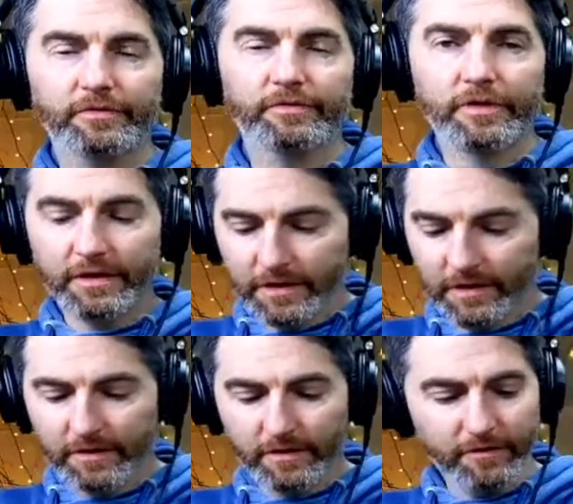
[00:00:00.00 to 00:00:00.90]
3,
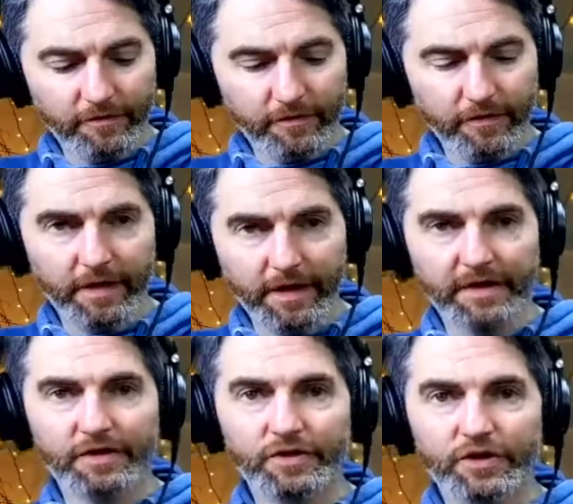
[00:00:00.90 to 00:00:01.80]
4,
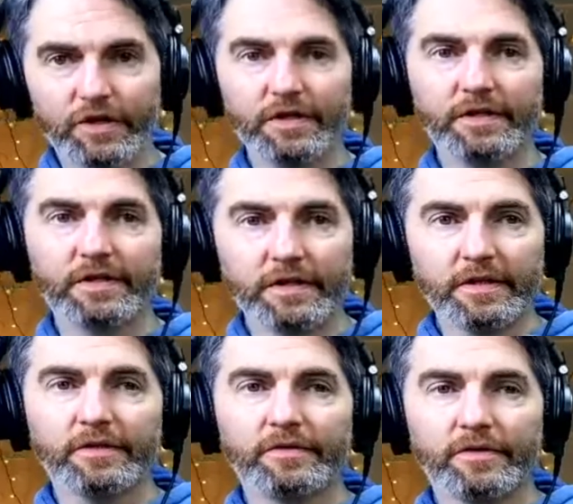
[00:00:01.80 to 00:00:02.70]
and G.
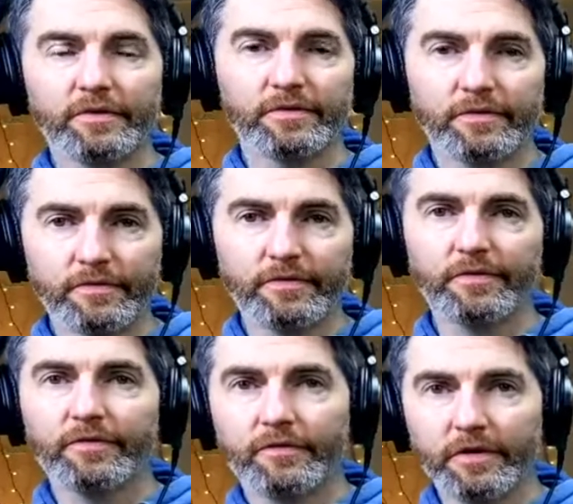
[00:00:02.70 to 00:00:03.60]
2,
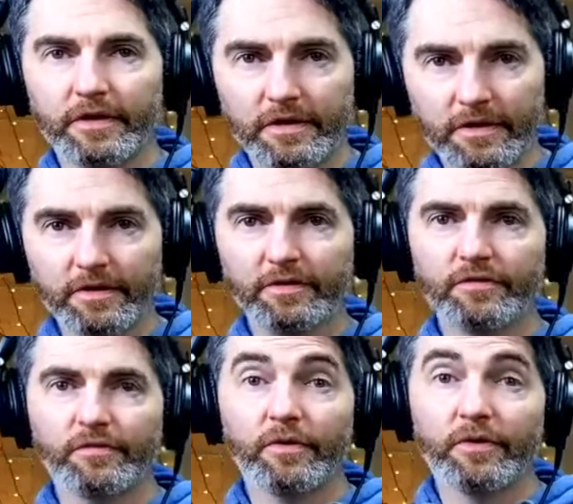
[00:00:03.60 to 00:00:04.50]
3,
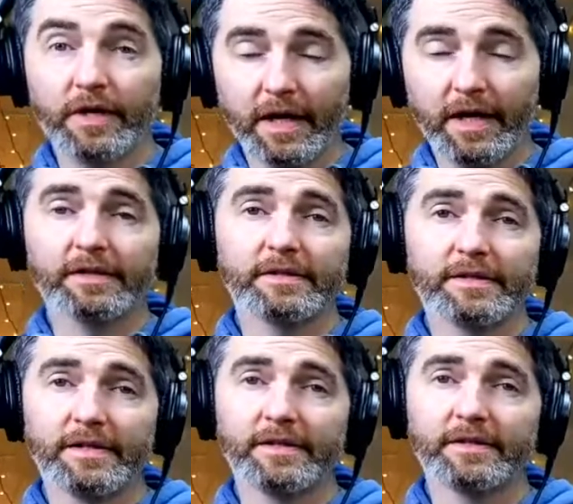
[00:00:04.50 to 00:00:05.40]
4, and D.
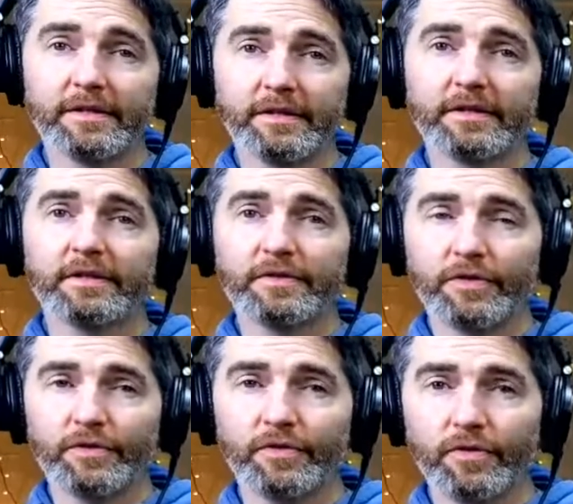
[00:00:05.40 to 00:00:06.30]
2,
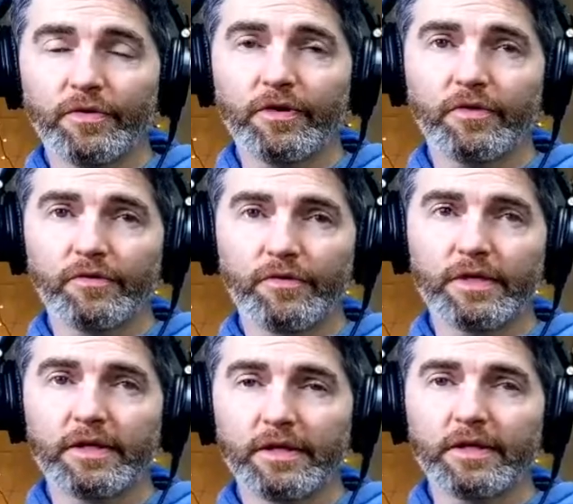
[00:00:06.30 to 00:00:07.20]
3,
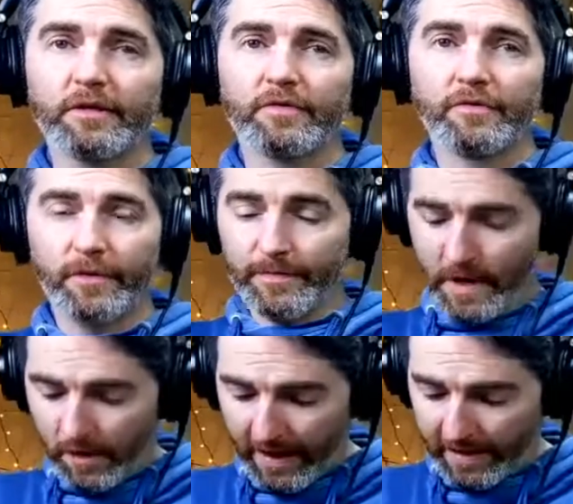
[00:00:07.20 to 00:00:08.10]
4.
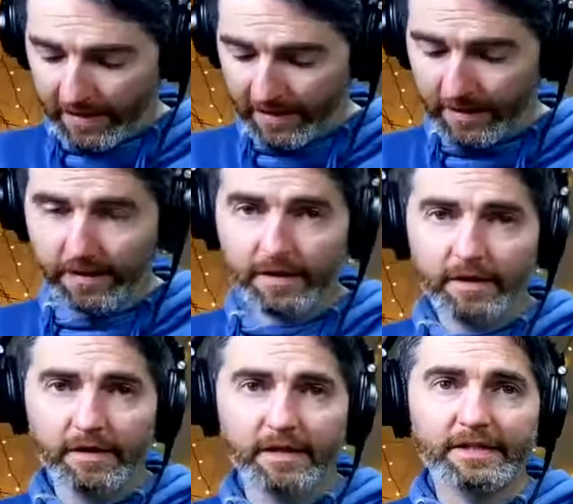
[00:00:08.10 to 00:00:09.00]
Okay,
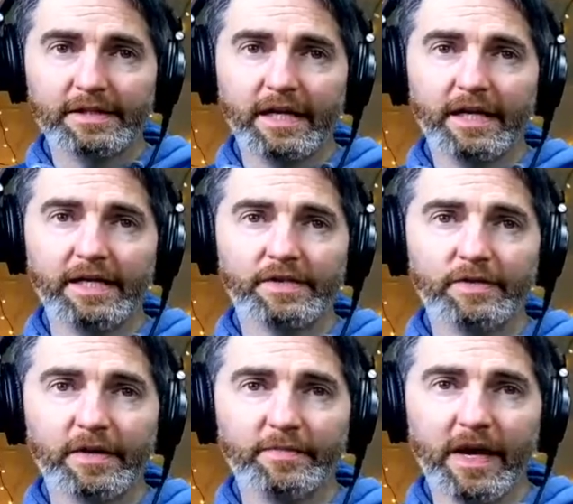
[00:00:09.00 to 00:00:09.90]
let's get a
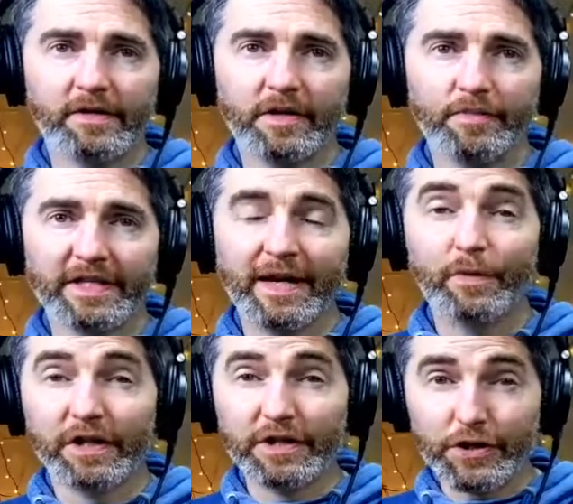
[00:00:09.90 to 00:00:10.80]
strumming pattern up with that. We're
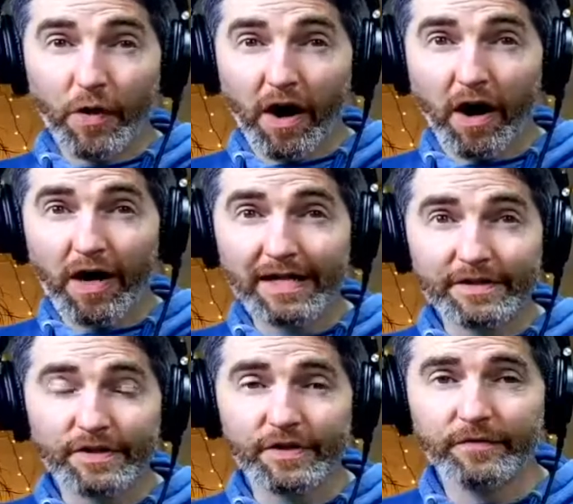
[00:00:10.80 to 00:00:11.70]
going to do our island
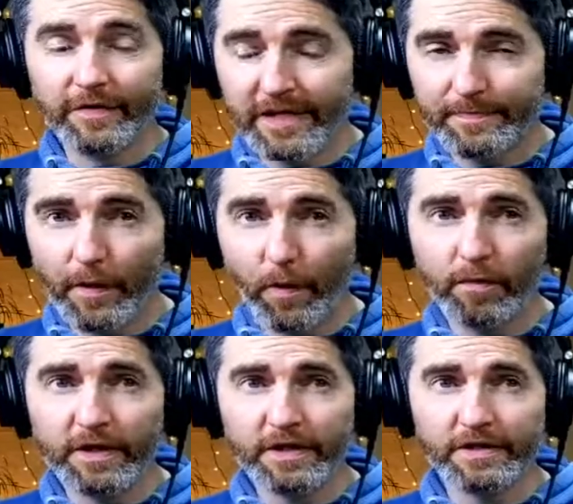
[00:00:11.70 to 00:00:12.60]
strum for this, but what
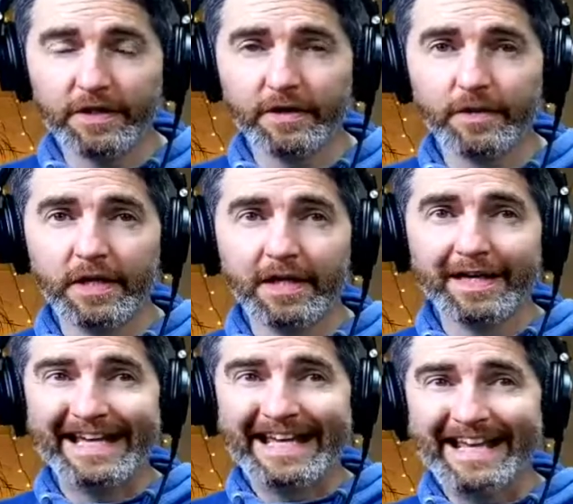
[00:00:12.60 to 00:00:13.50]
we're going to do,
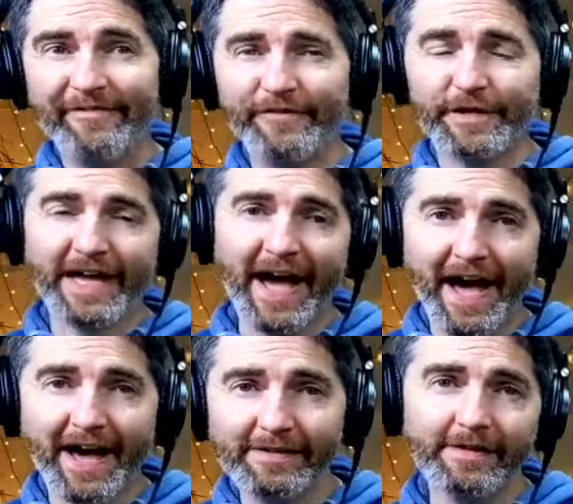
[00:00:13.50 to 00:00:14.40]
if you
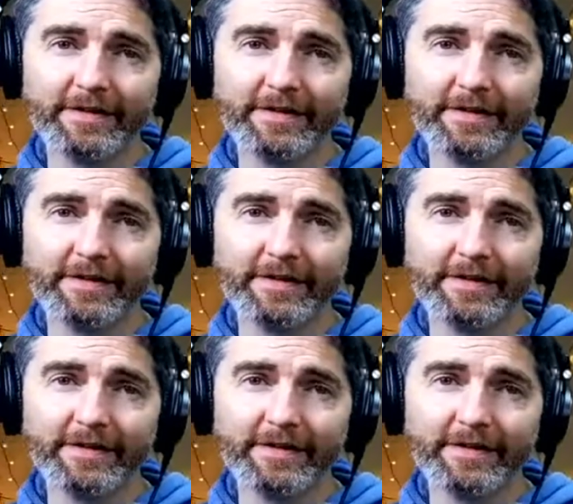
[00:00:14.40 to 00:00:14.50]
can,